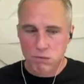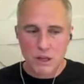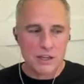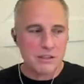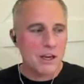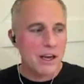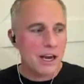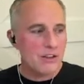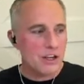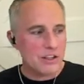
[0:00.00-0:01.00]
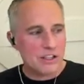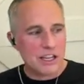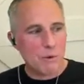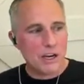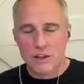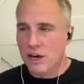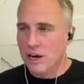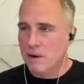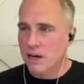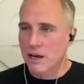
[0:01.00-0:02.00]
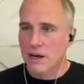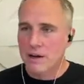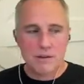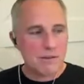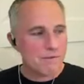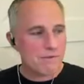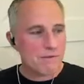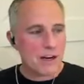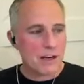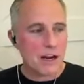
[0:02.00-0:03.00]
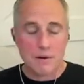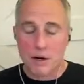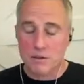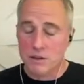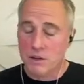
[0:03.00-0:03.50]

Plus, as you can see, what he thought about uh, Frank uh,